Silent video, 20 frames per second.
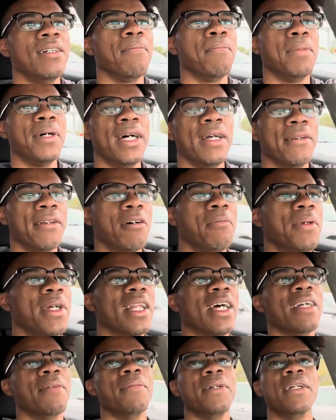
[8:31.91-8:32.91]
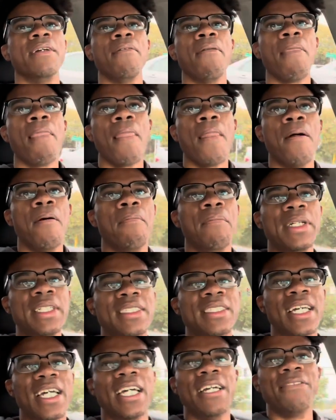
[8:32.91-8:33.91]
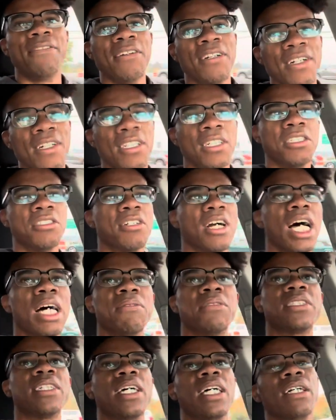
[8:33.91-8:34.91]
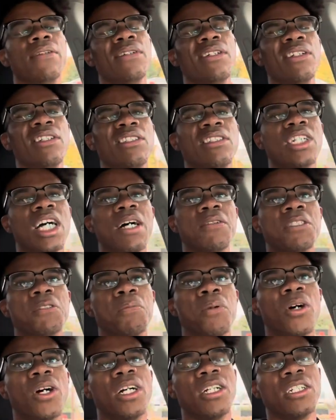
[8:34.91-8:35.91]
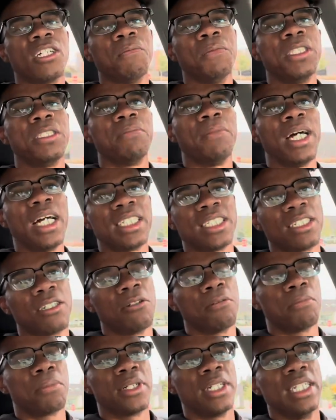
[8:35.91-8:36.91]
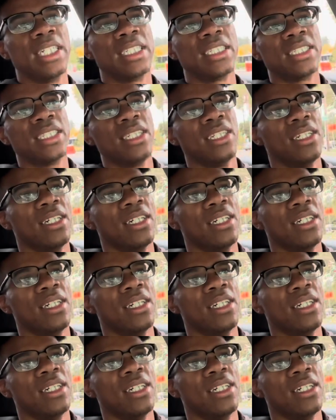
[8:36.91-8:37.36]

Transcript: But don't be like me. Be safe, drive smart. Don't be smashing on brakes.